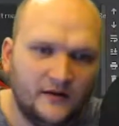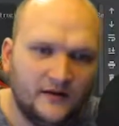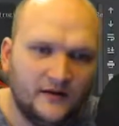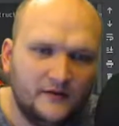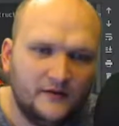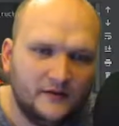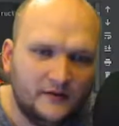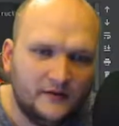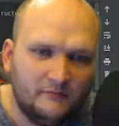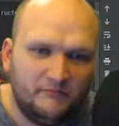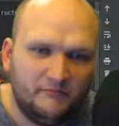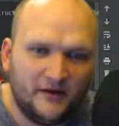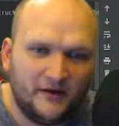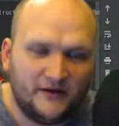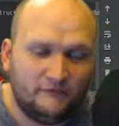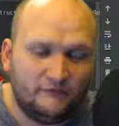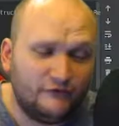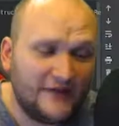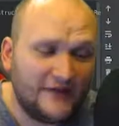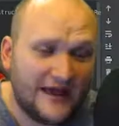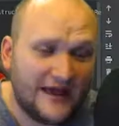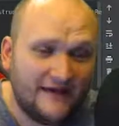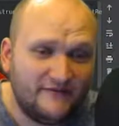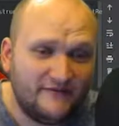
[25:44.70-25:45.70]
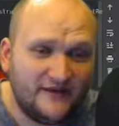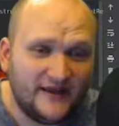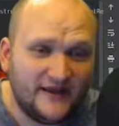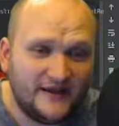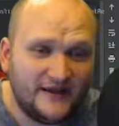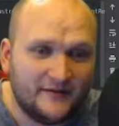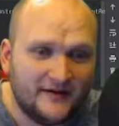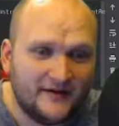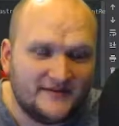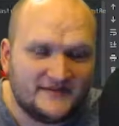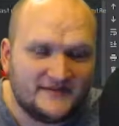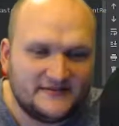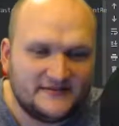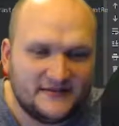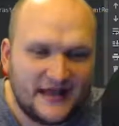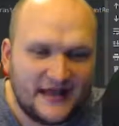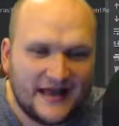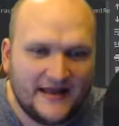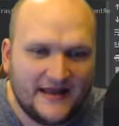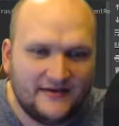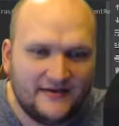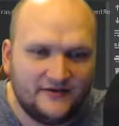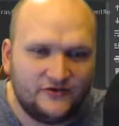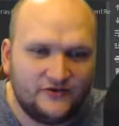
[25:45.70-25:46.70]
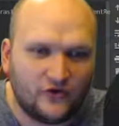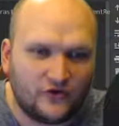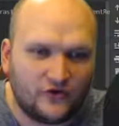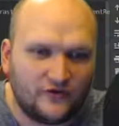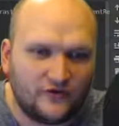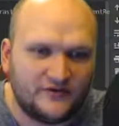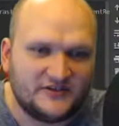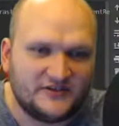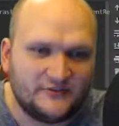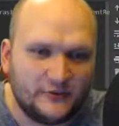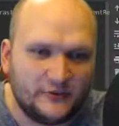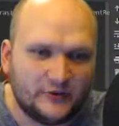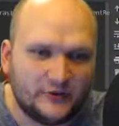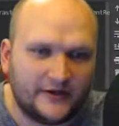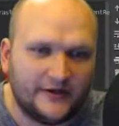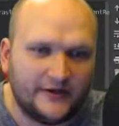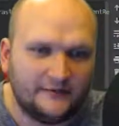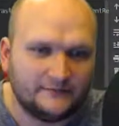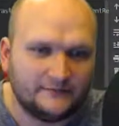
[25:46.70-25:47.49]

but we have a database and Docker is working.